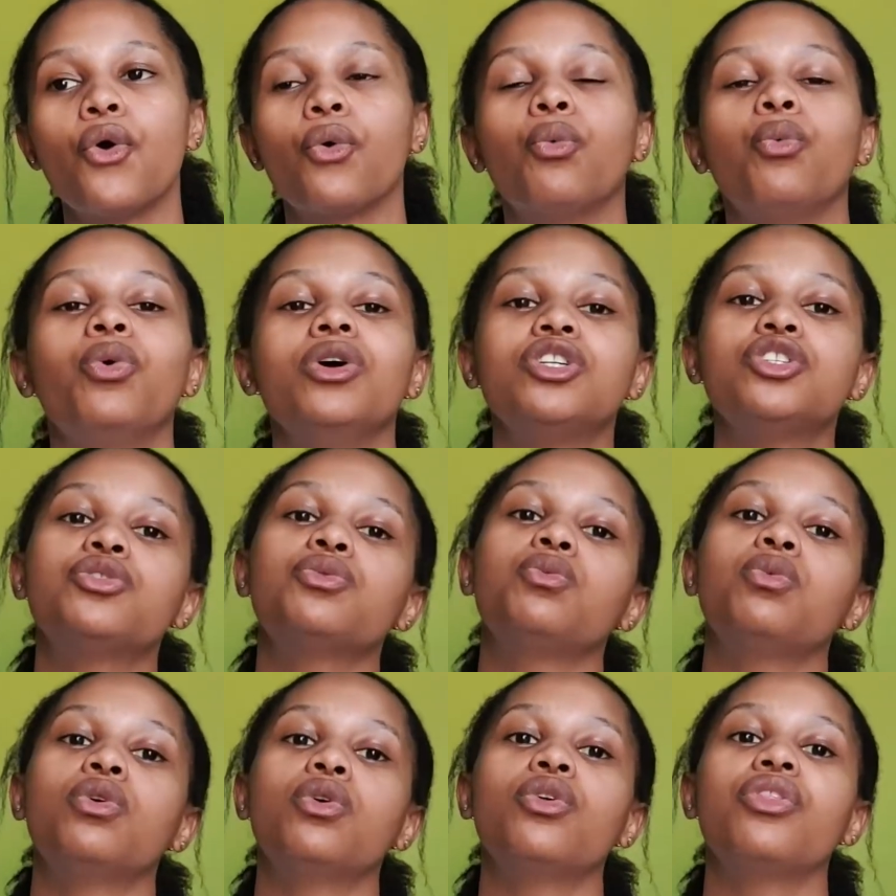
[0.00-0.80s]
which
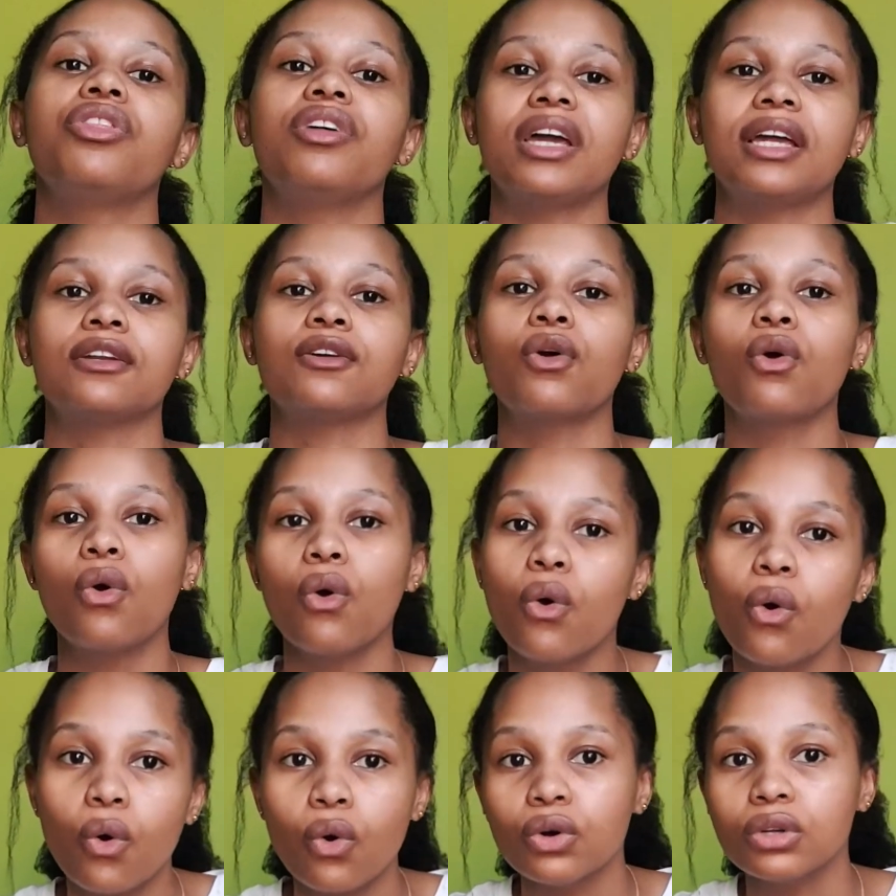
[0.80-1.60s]
will then
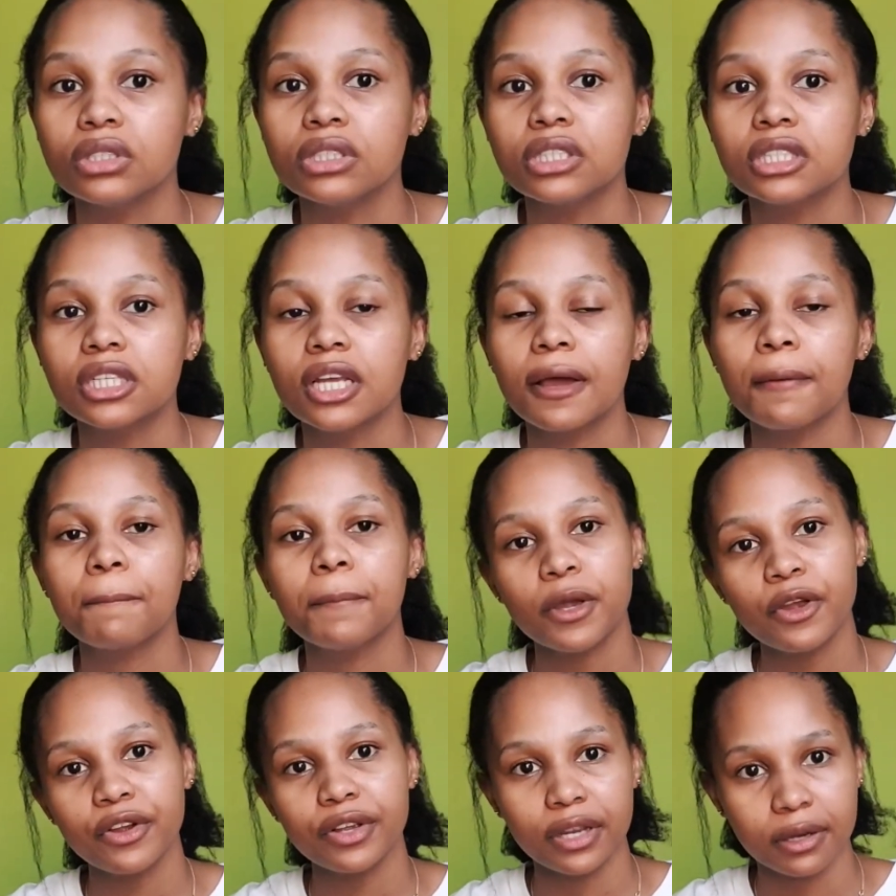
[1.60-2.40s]
cause
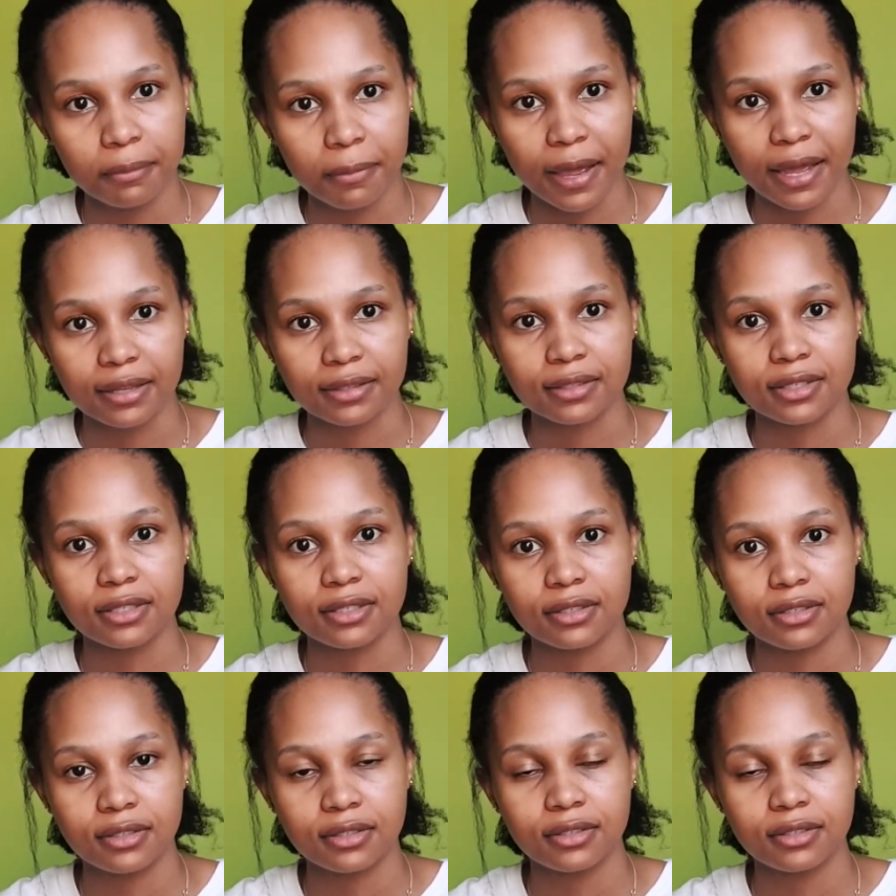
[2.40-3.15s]
period pains.